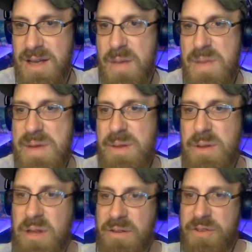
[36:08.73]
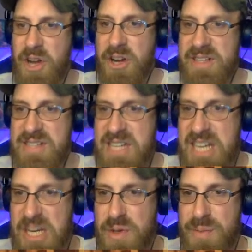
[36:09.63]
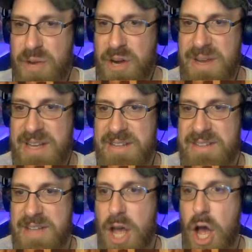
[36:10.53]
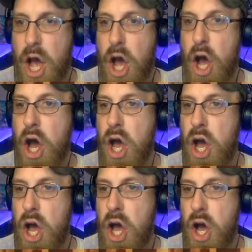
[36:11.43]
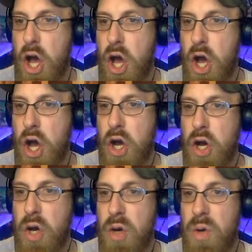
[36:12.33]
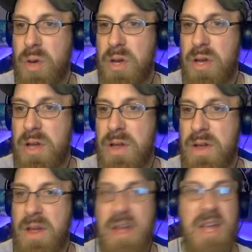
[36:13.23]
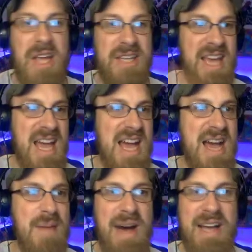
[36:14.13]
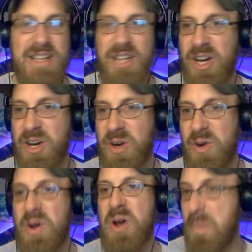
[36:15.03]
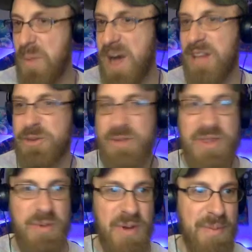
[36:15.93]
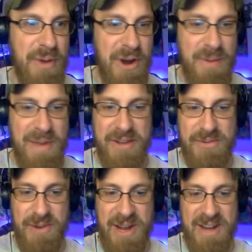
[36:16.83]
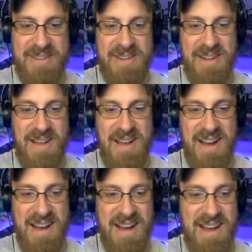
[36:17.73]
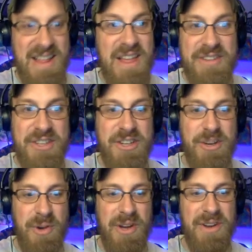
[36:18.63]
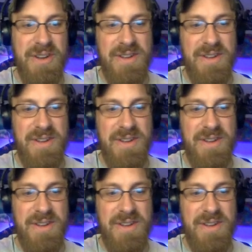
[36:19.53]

Maybe the low-level target is keen on the barmaids. Oh. Yeah, Milo's with one of the barmaids, right? That's a good one.